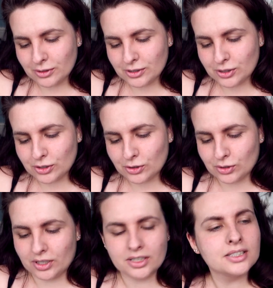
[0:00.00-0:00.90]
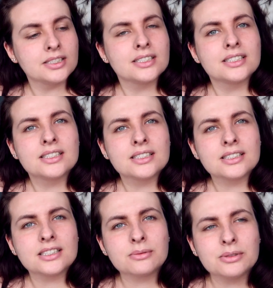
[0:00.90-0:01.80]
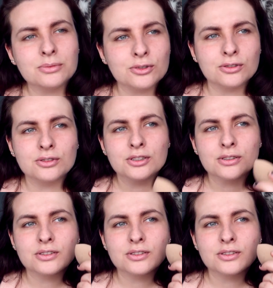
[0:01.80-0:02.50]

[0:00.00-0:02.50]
extra. A little bit more.